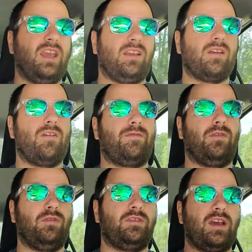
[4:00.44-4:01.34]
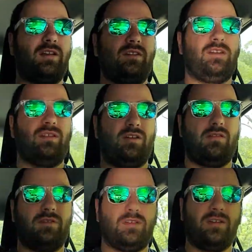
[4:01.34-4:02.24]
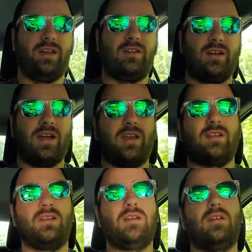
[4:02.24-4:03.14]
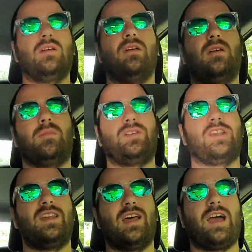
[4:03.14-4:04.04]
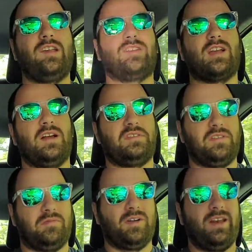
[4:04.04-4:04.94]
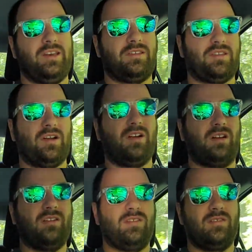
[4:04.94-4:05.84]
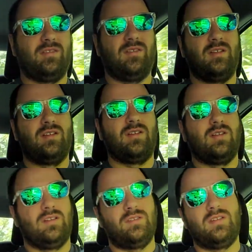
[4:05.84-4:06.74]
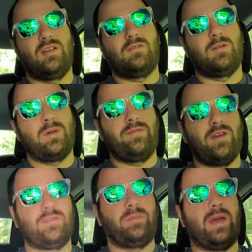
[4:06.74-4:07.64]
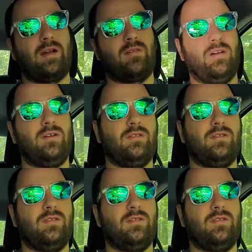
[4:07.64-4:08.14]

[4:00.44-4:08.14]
go full send because you don't know what's on the other end. But it's a nice constant radius turn. It's another one of my favorite back roads.